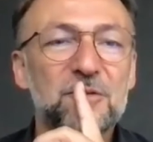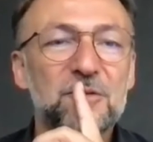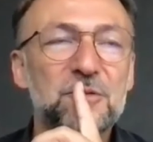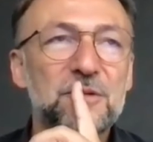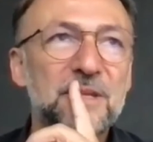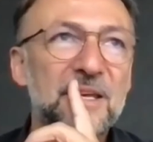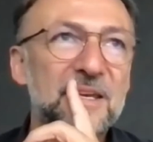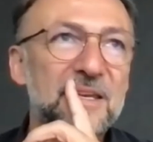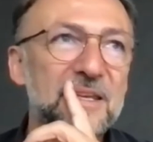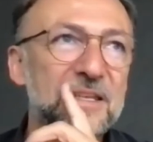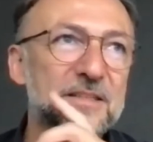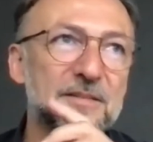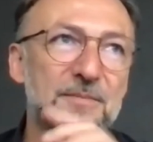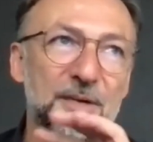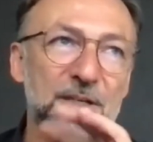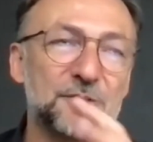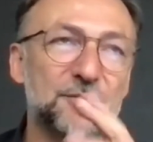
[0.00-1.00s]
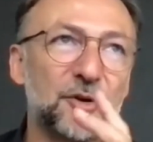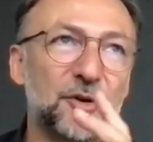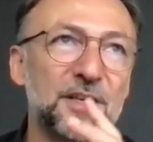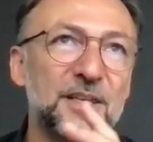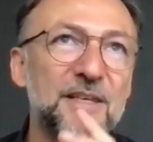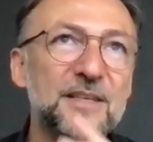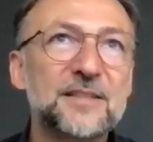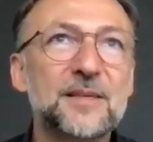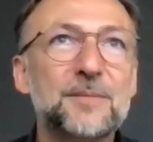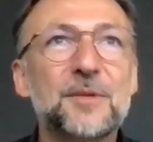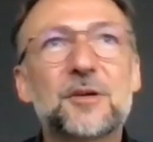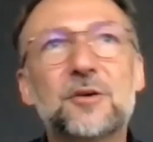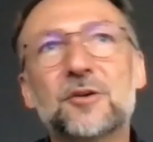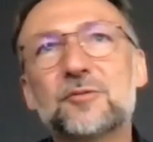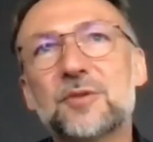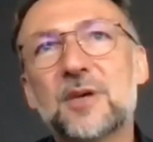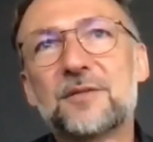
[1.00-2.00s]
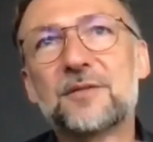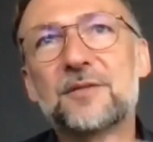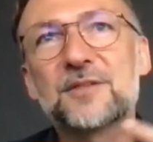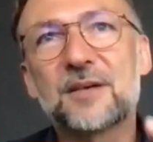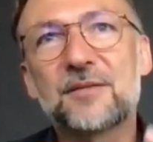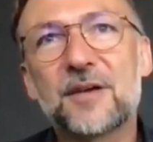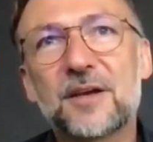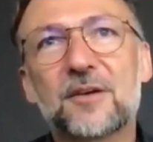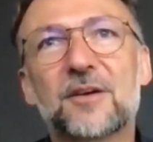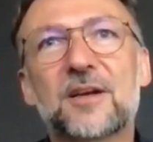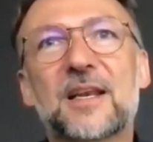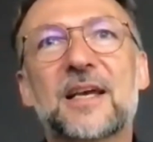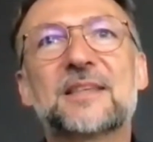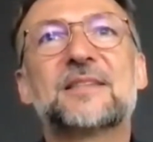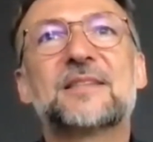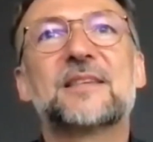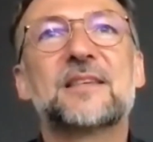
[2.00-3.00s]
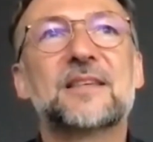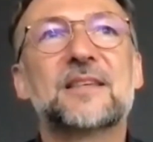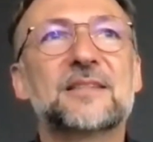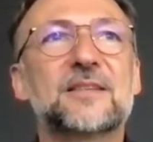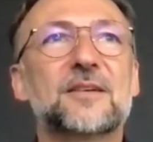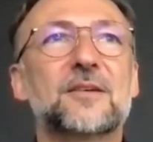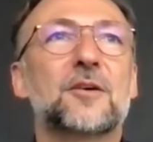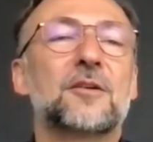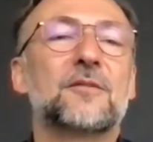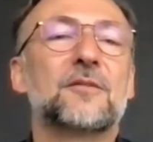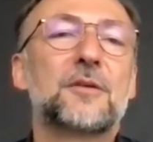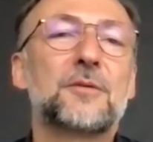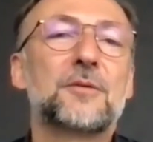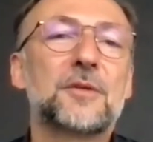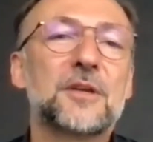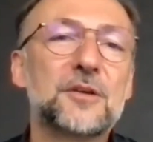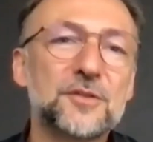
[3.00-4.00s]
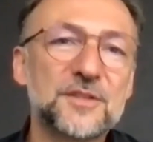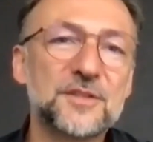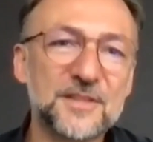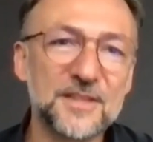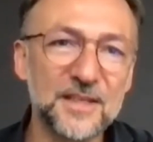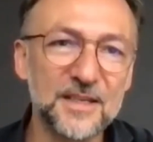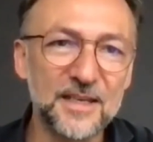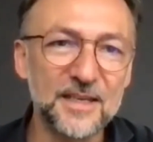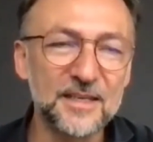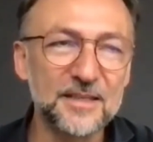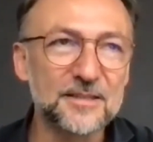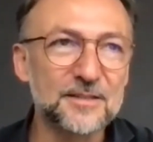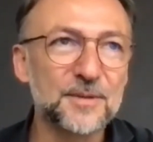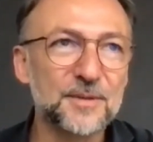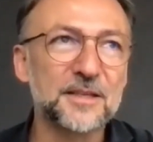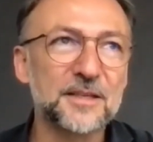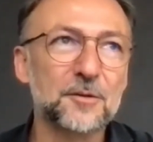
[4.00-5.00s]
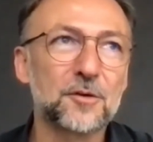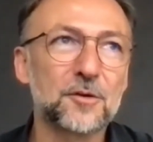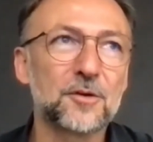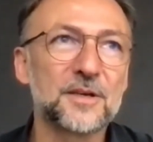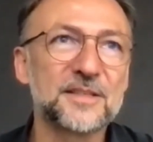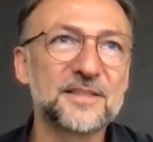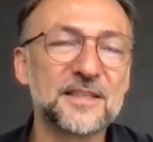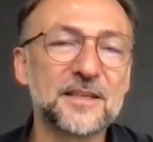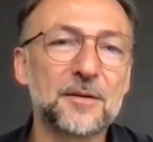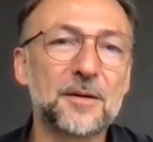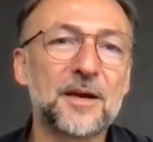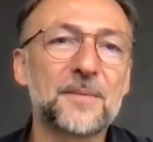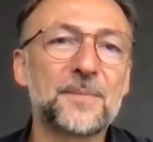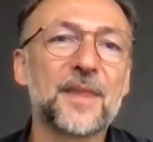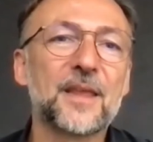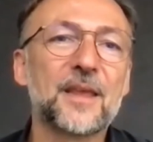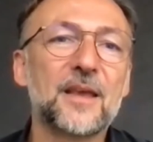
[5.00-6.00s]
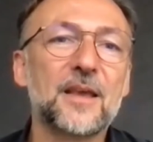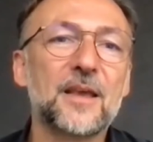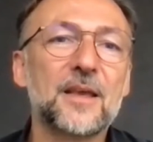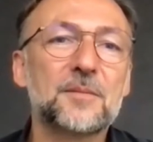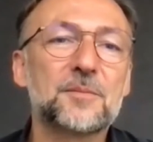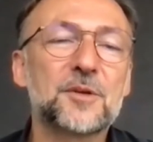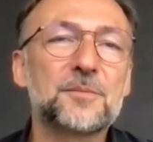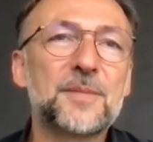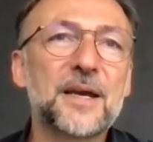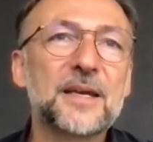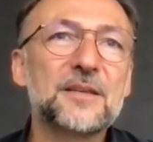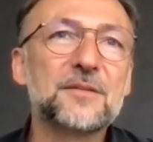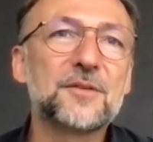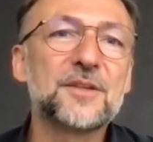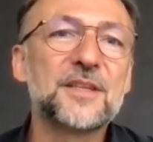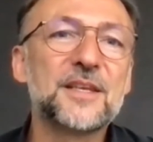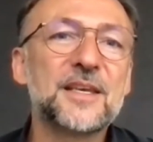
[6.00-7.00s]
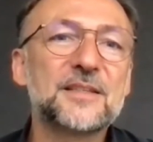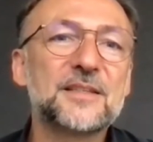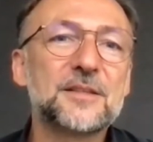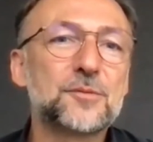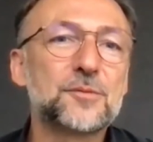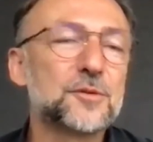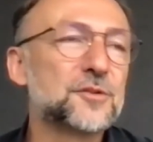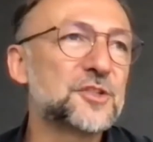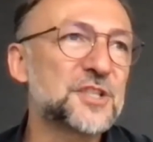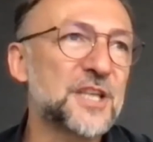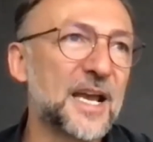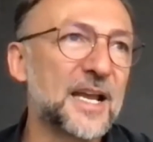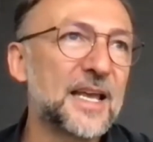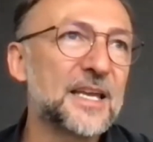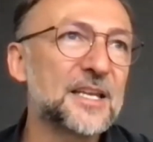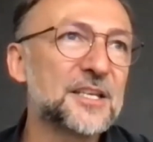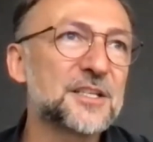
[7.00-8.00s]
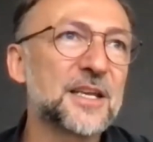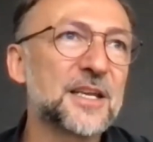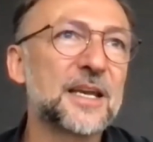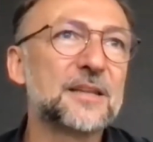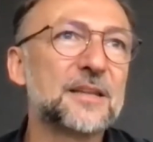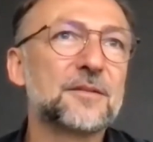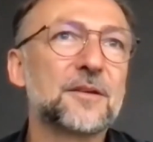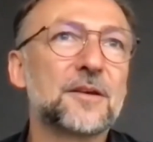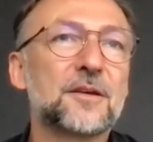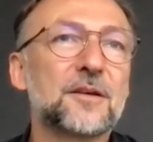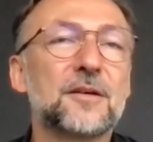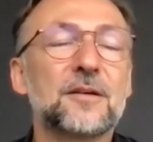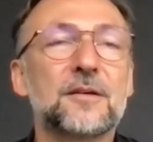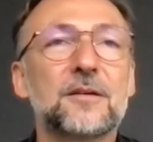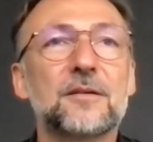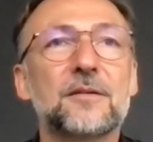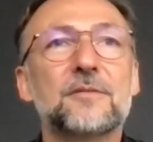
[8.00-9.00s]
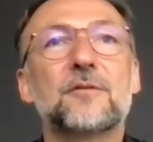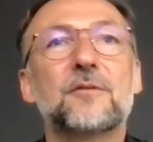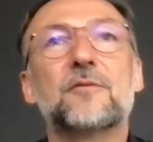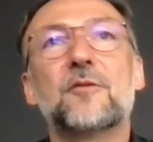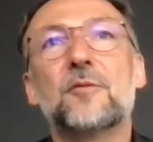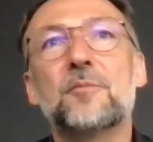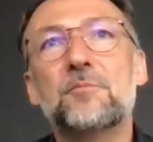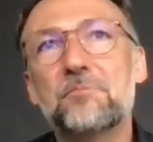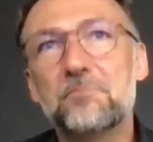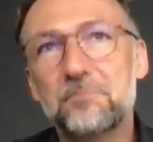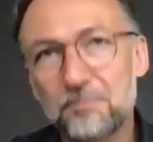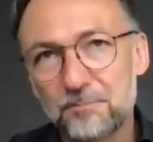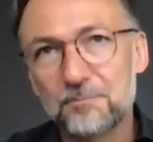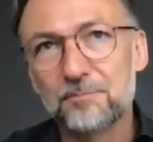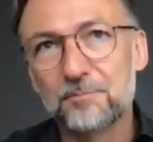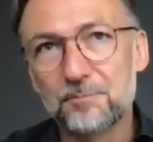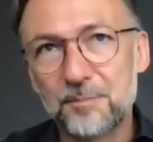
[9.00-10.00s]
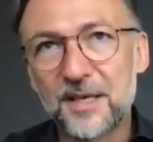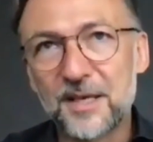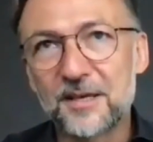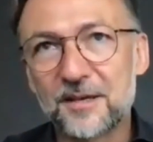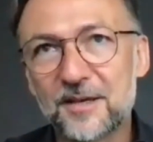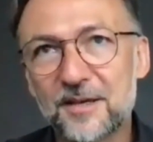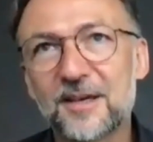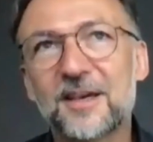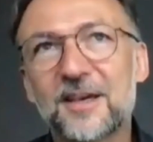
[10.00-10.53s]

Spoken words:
Today it's much more easy because we have sapphire glasses, very good sealings, material, etc. But back in the days it was a challenge, and the big